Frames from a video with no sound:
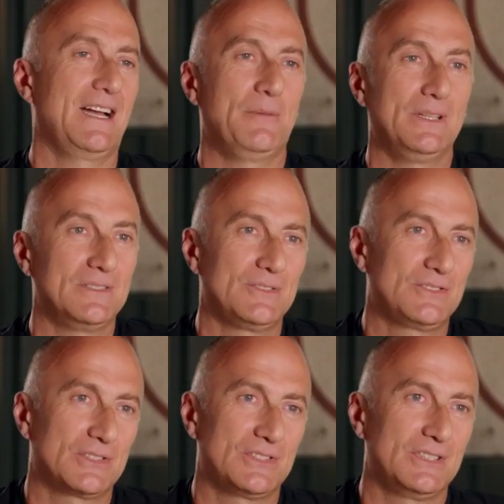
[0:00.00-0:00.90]
I mean,
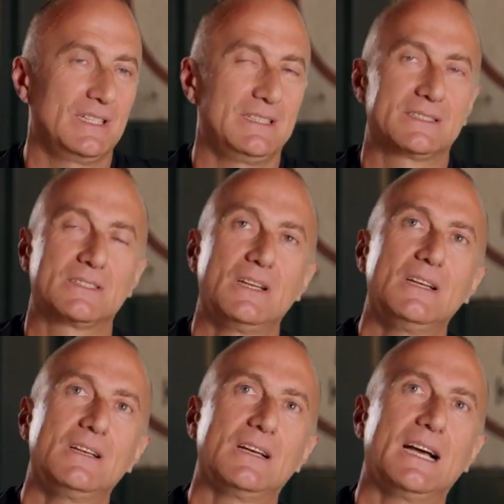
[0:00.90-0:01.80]
just you know, is
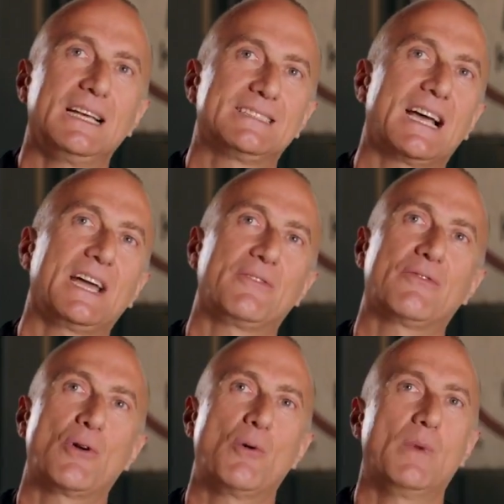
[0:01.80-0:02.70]
aside
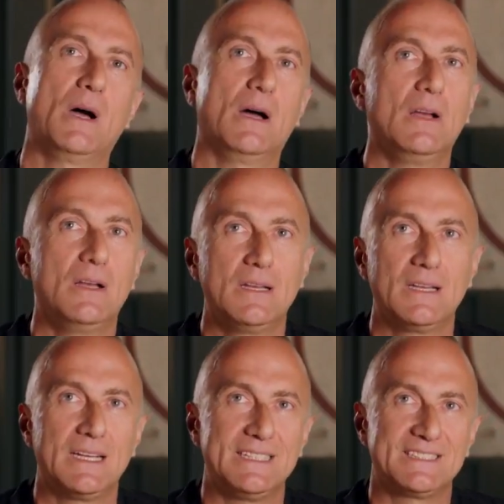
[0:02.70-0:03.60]
from uh,
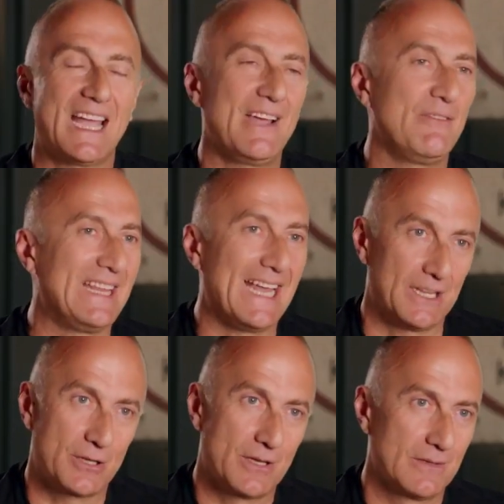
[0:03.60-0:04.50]
his
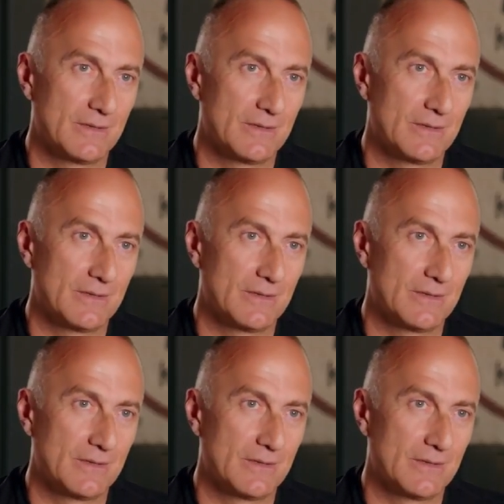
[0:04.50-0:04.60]
evident